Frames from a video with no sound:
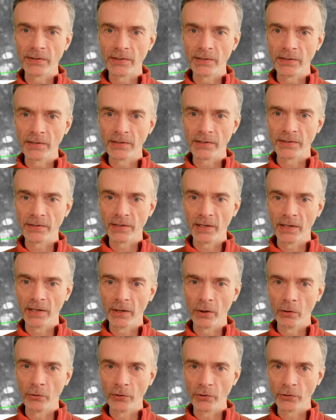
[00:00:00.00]
is
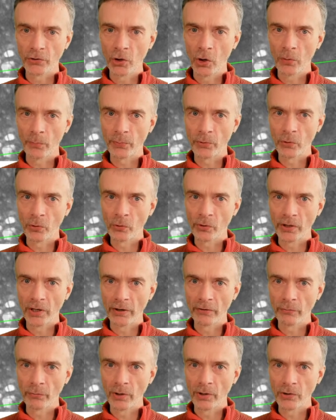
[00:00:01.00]
on the top row, you
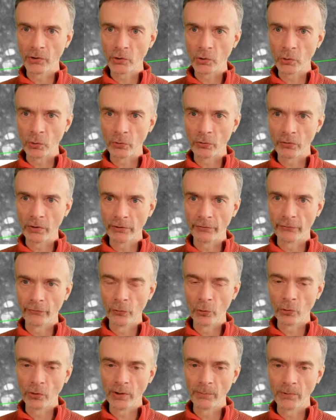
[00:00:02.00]
have 1, 2, 3,
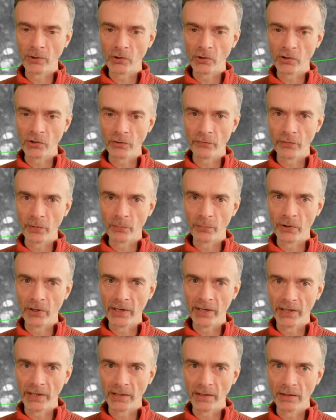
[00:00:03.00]
4 images of the
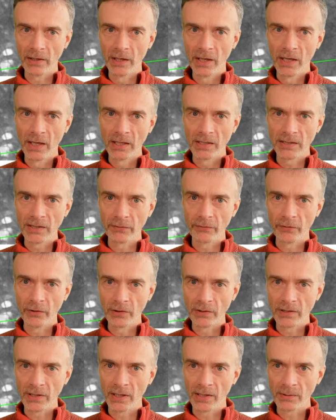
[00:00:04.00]
brain,
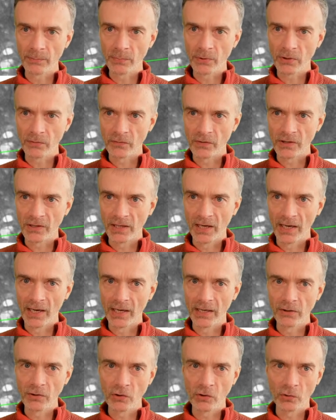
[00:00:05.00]
different types of
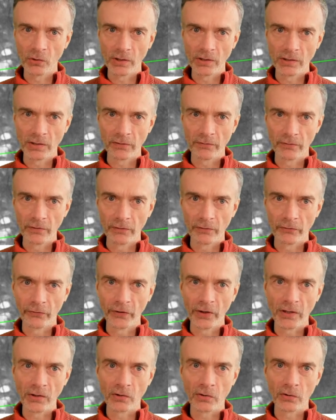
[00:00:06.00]
scans showing different
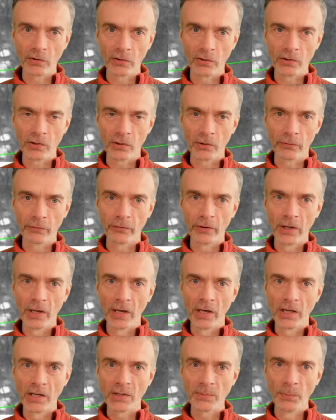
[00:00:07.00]
features of
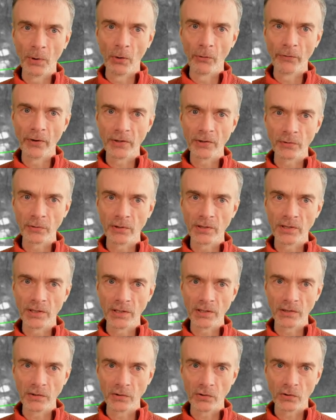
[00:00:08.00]
small vessel
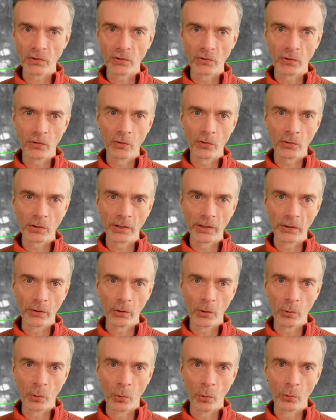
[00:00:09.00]
disease and stroke, little
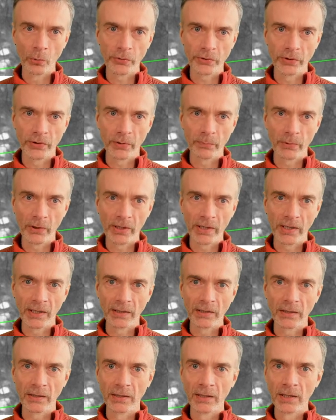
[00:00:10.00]
holes in the
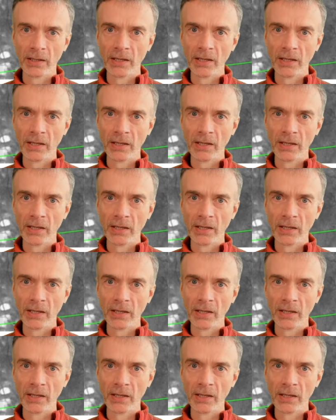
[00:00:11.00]
brain,